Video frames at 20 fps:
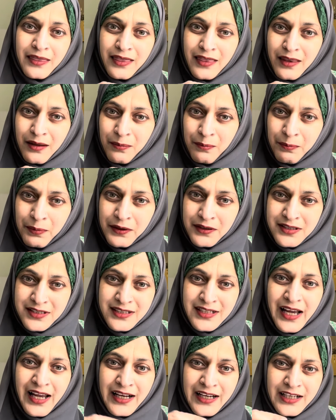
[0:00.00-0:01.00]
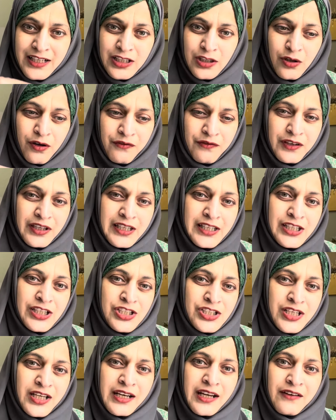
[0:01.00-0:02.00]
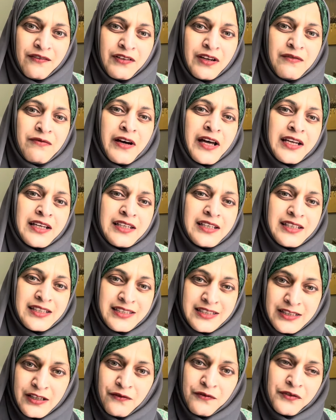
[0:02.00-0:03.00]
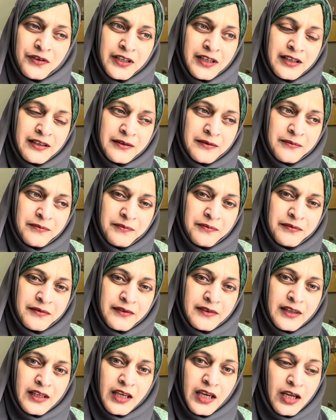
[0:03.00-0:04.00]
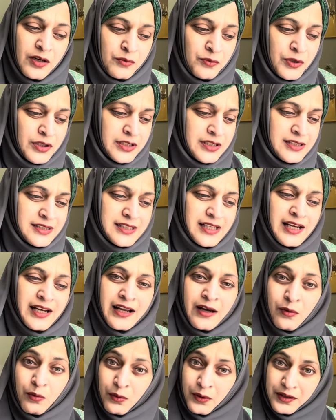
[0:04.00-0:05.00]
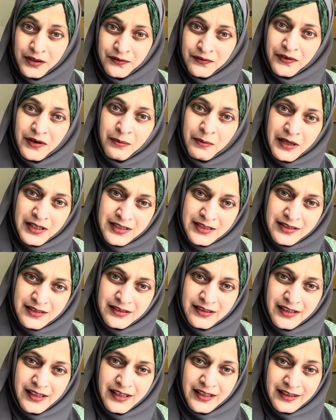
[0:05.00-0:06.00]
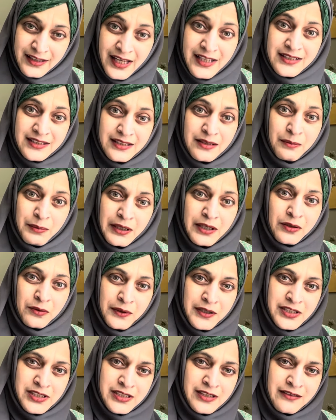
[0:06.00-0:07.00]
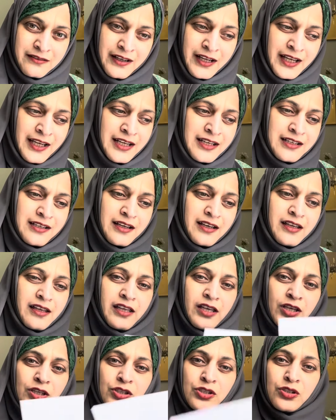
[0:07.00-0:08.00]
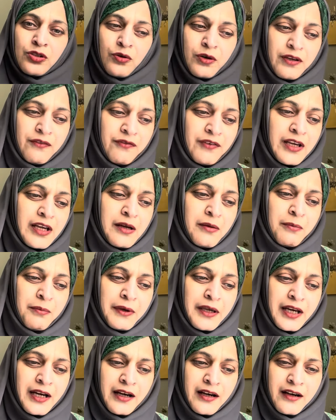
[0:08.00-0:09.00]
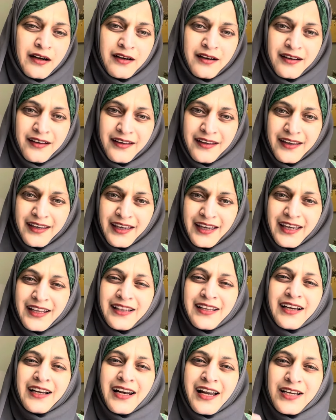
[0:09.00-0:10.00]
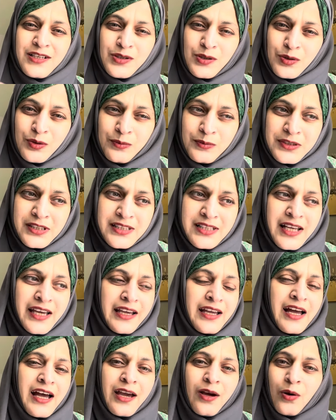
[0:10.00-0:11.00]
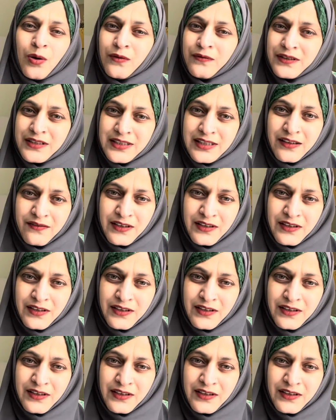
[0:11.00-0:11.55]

the personality of each and everyone is different. And what does Allah want from us? That's the big question, right? So if we compare in the classroom, just like I always give